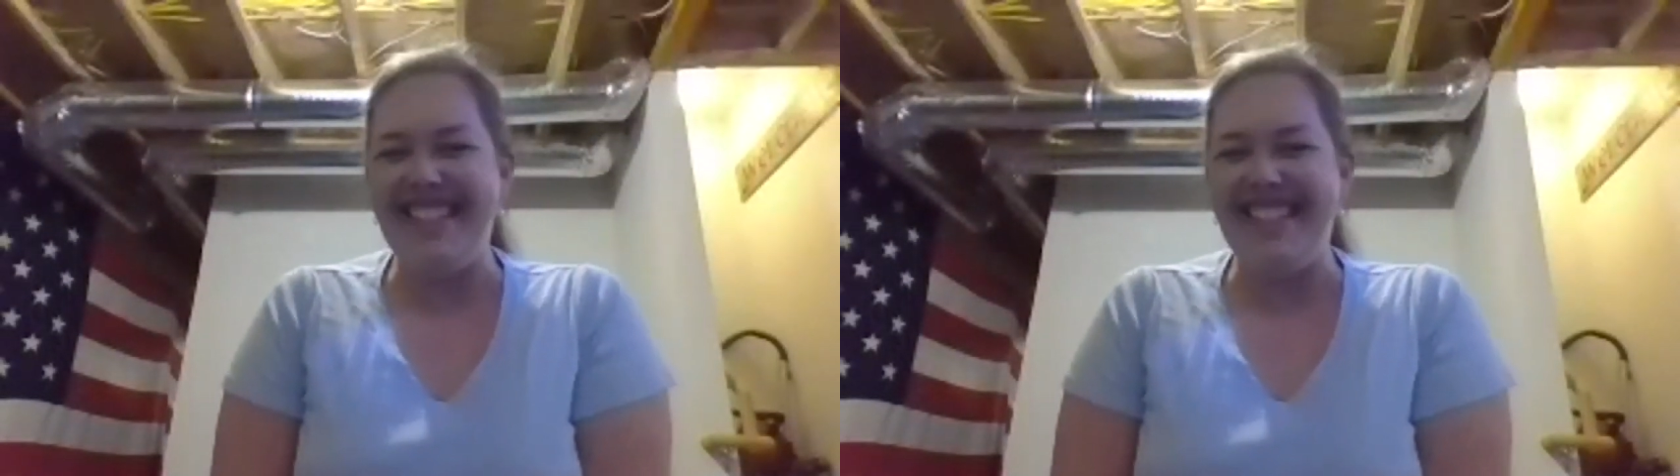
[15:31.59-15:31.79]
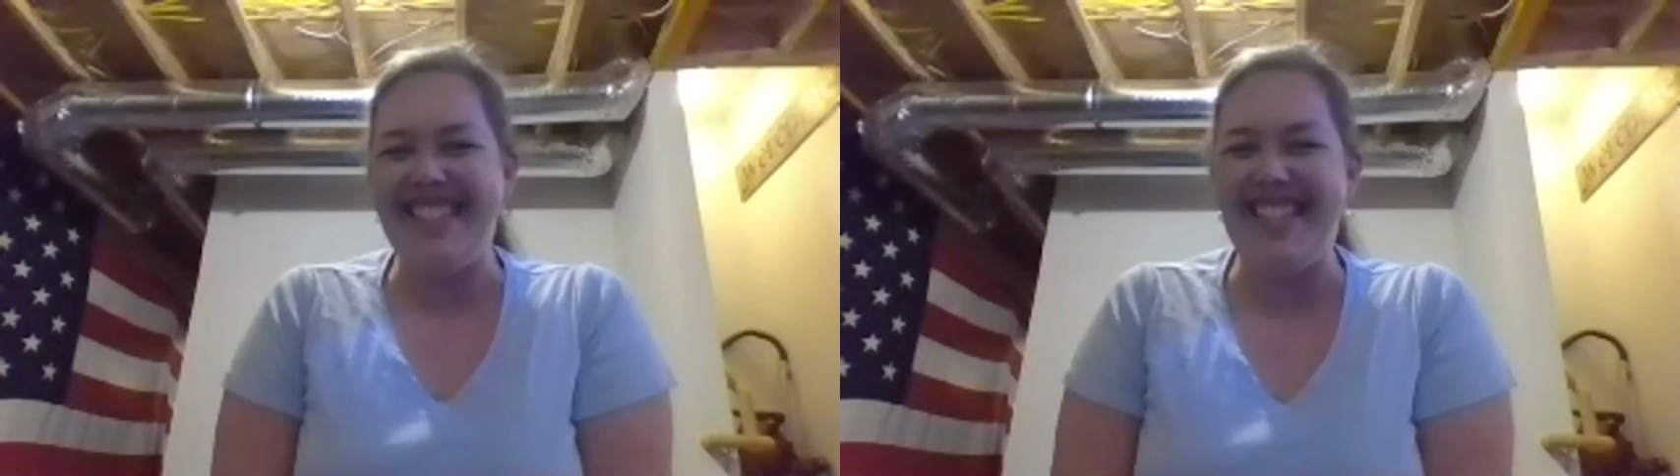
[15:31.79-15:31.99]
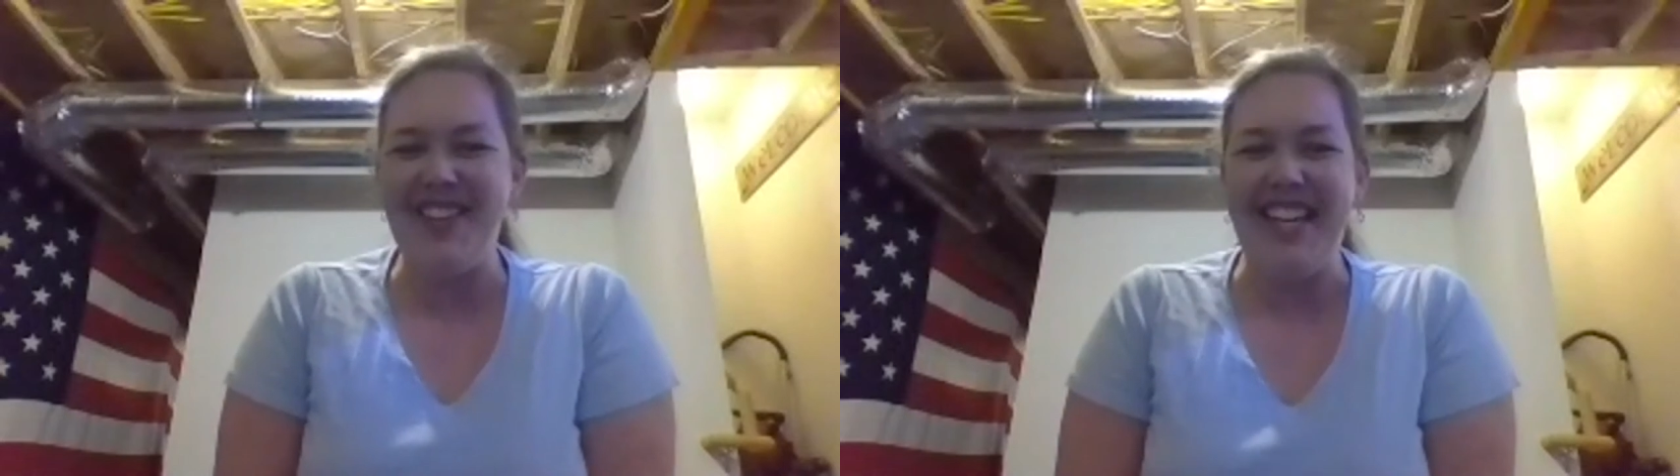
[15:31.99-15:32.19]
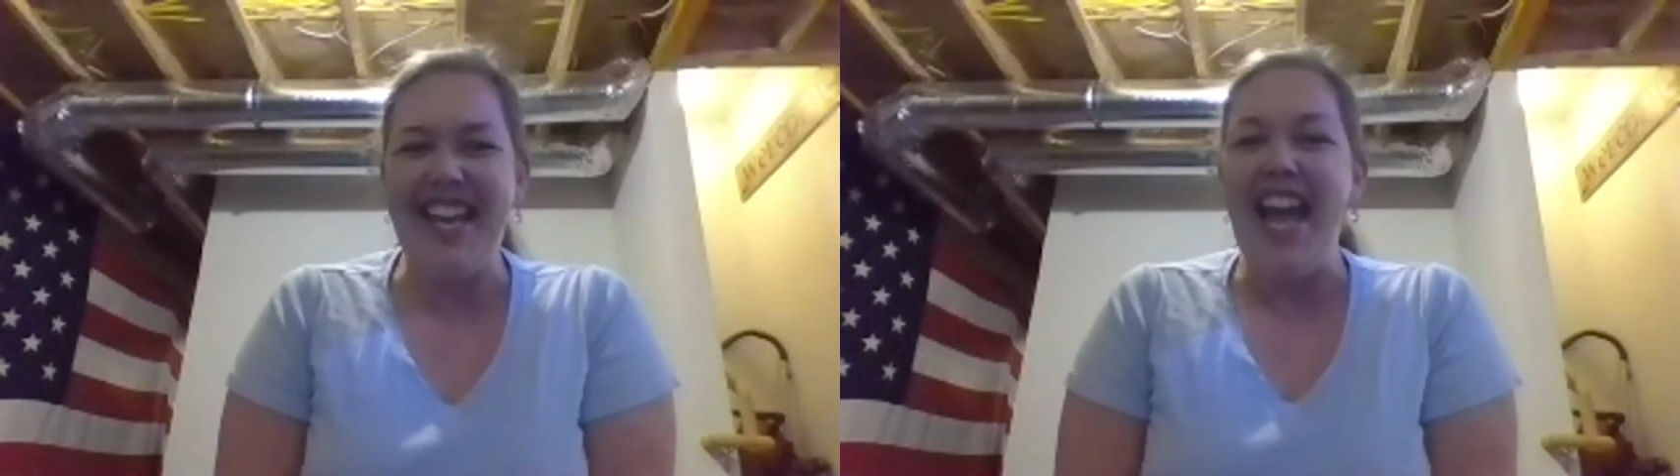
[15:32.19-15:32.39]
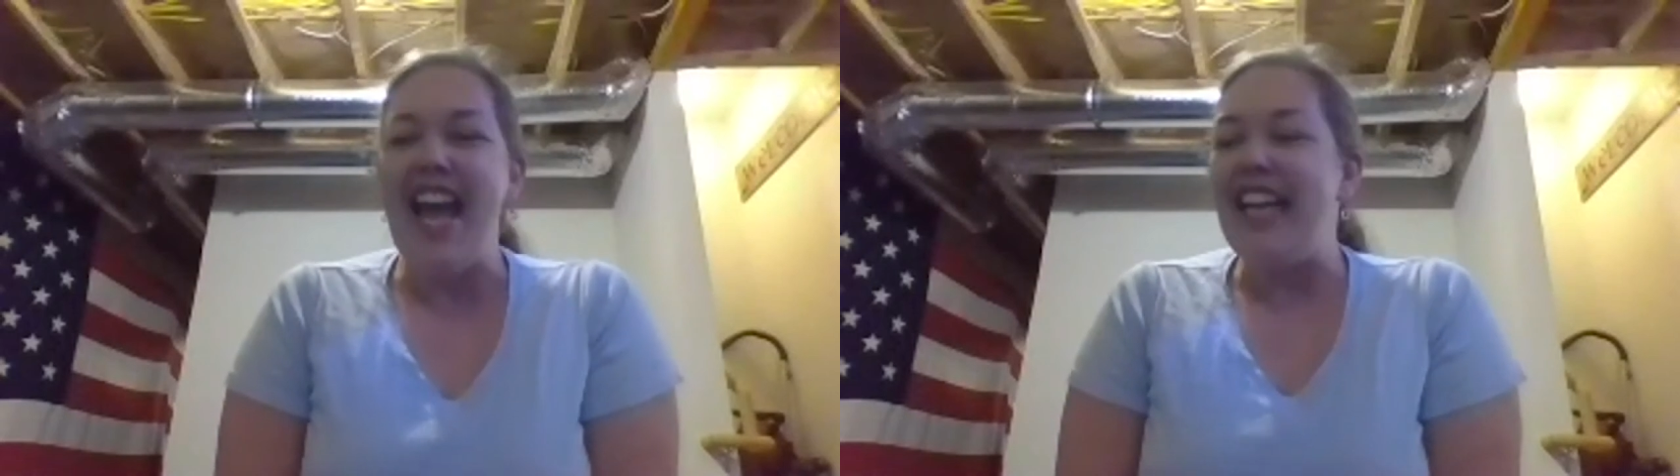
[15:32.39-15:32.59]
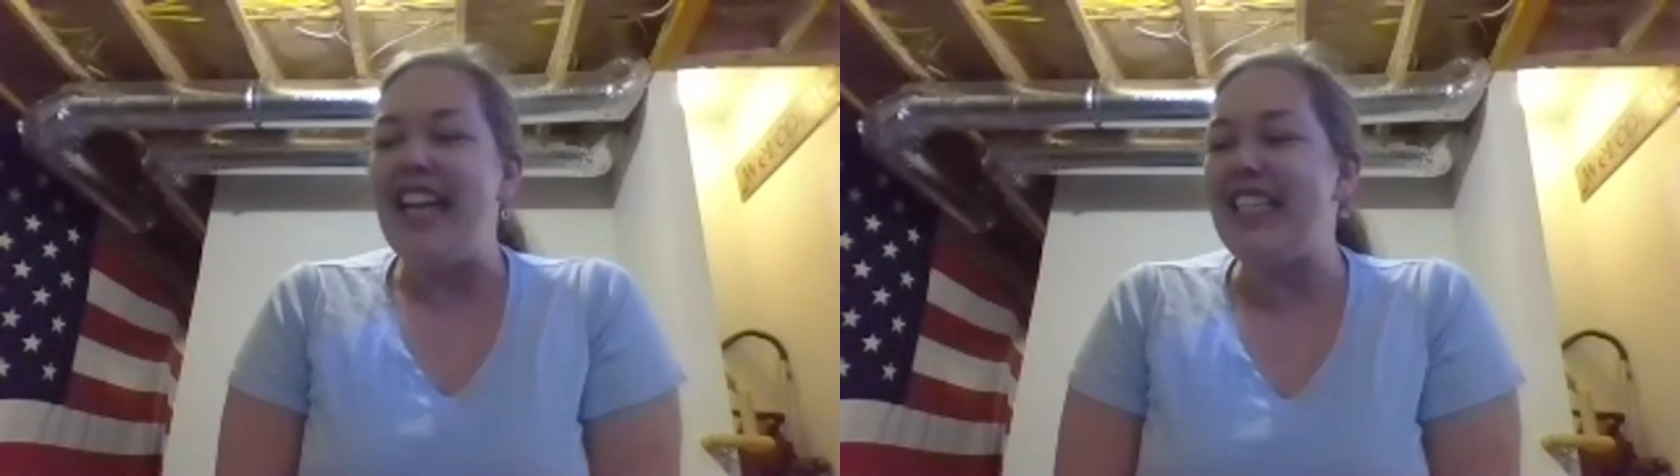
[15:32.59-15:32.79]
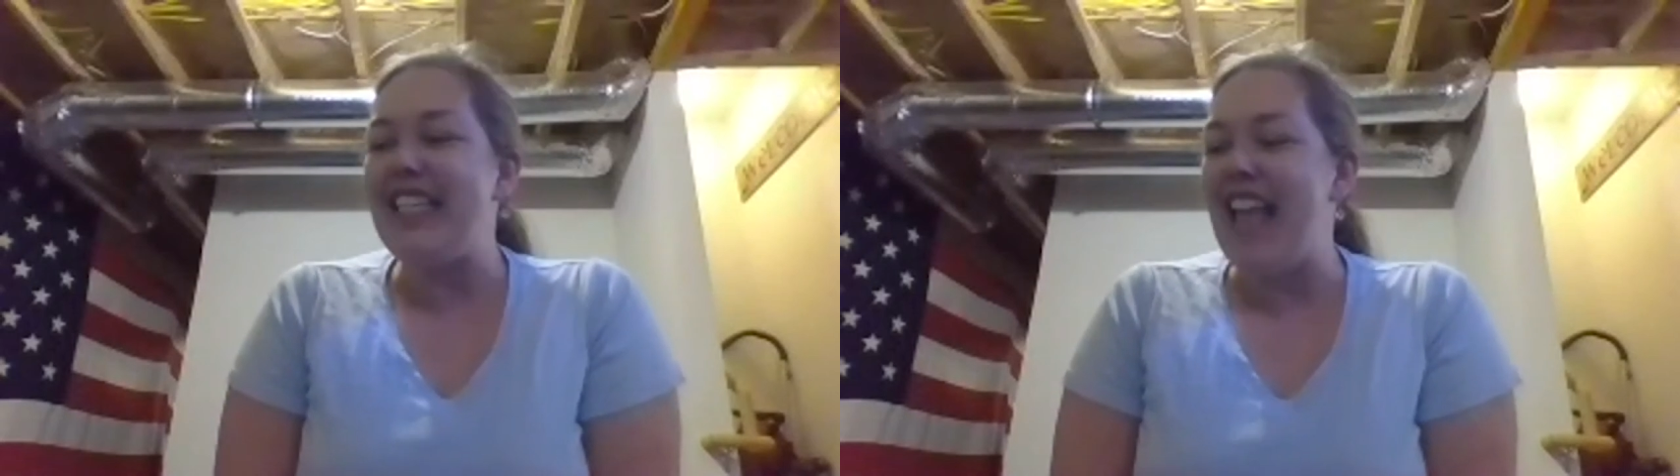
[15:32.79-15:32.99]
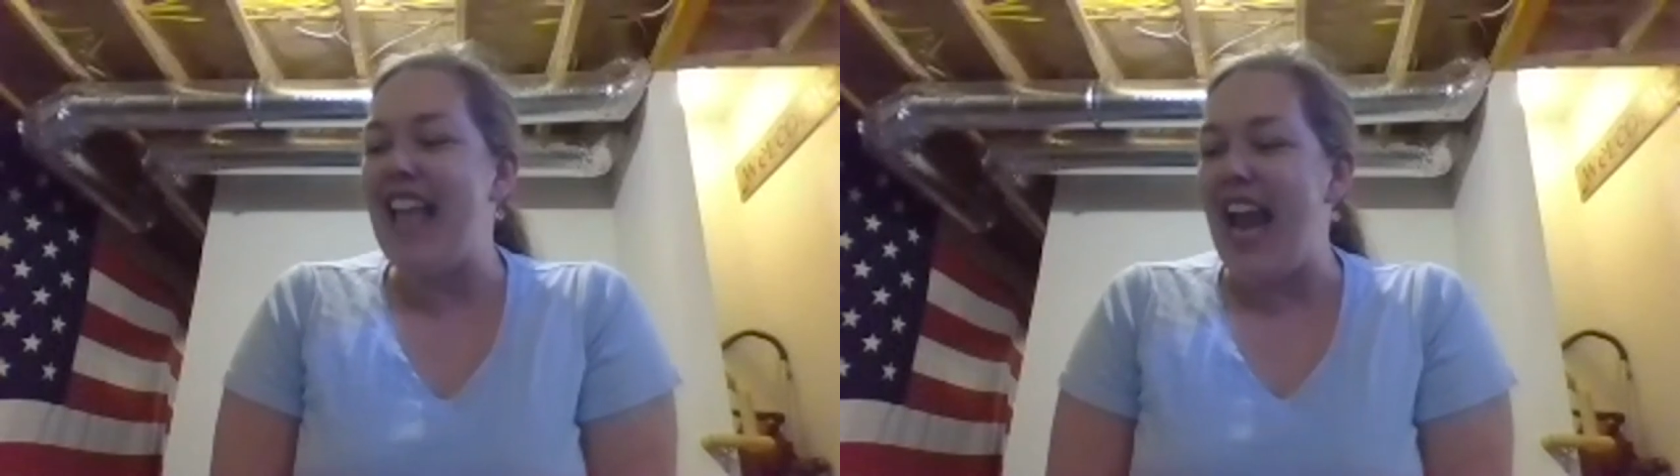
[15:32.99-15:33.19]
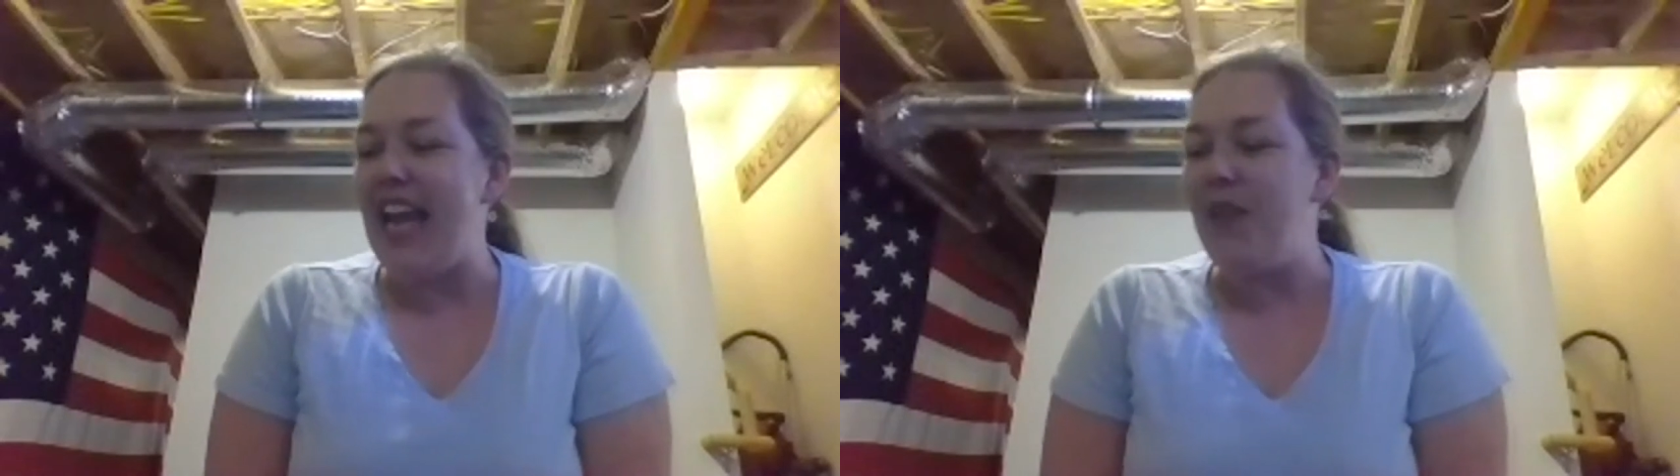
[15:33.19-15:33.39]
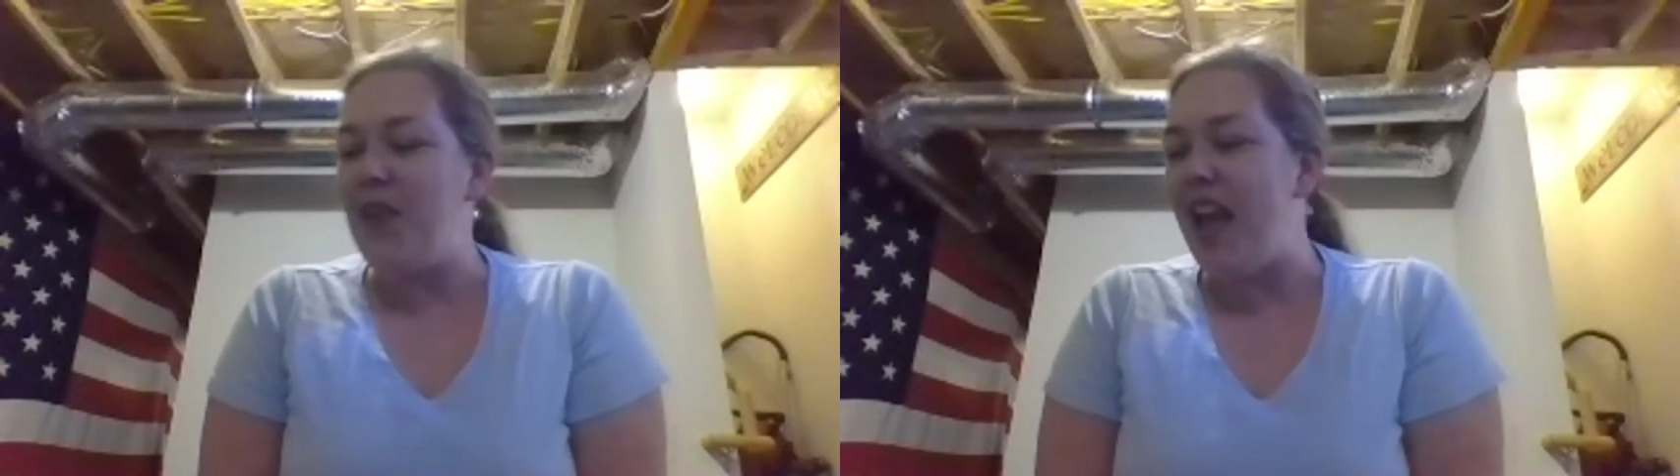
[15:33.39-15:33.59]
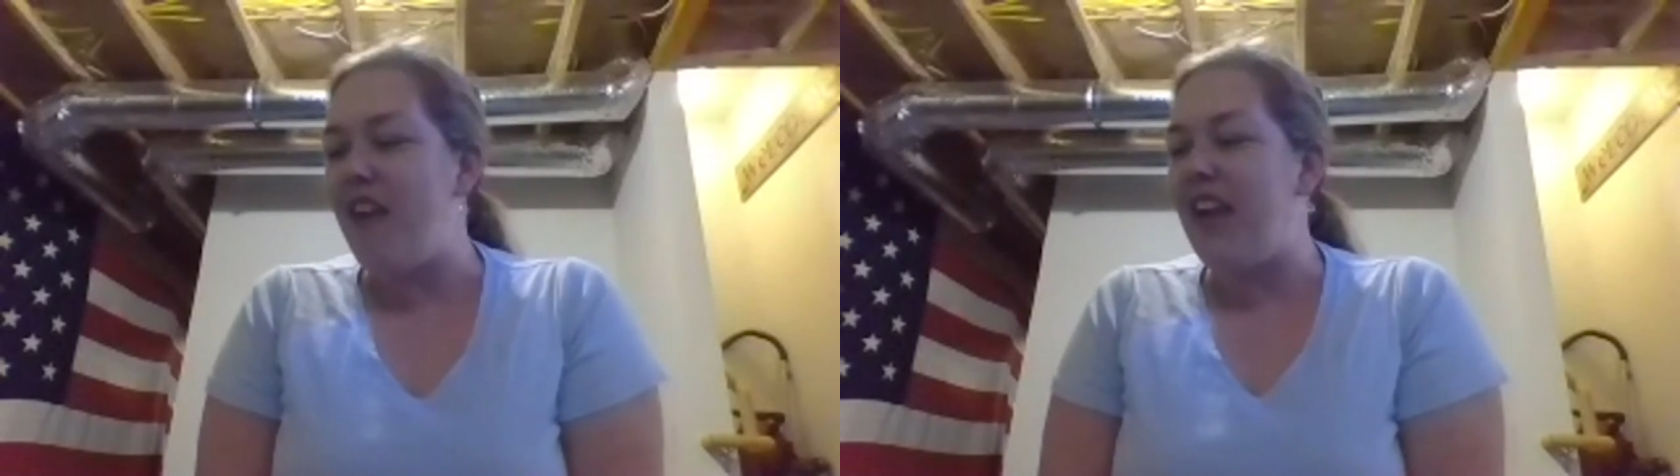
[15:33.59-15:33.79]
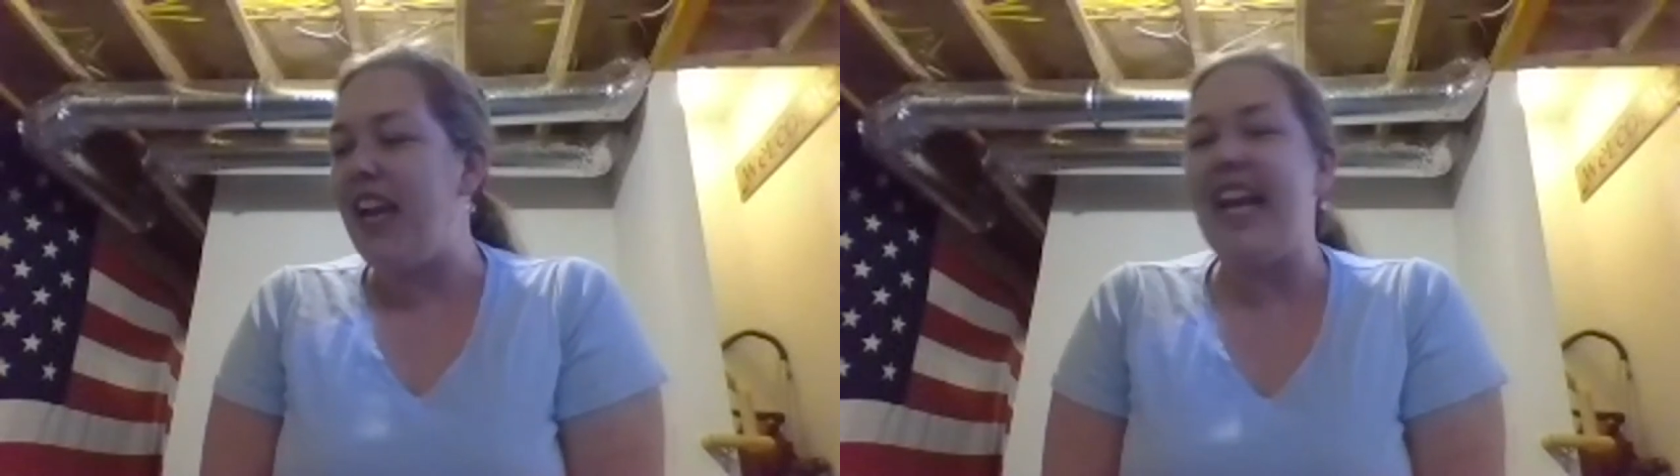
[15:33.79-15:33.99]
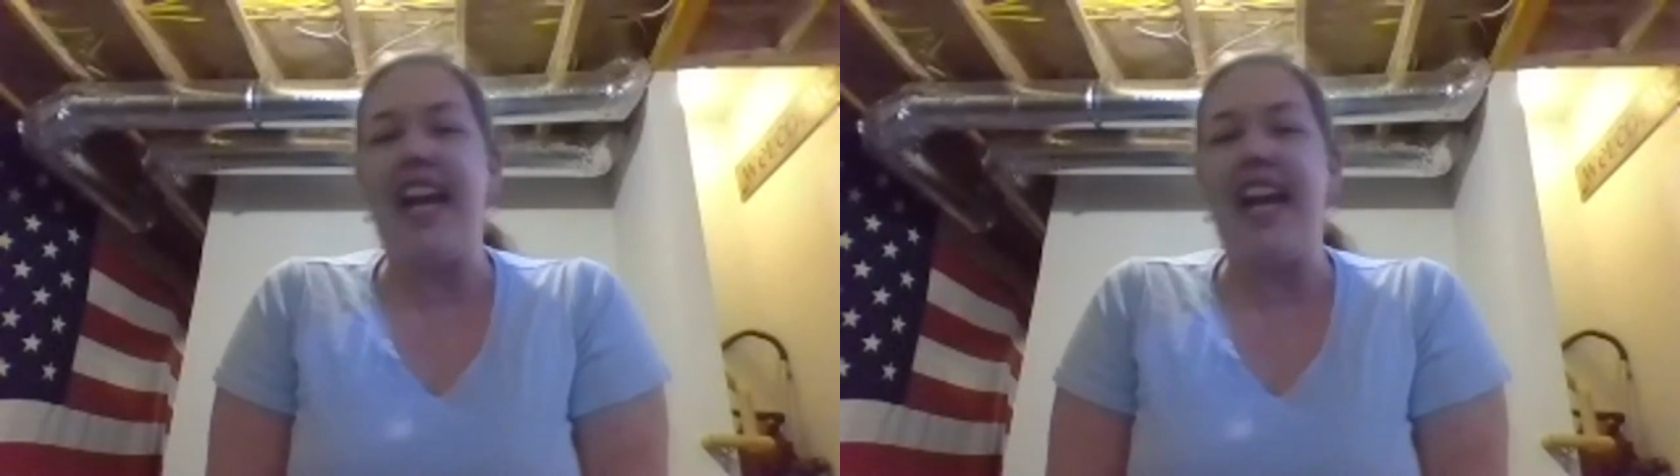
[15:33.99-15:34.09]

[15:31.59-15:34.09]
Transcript: So does anyone have any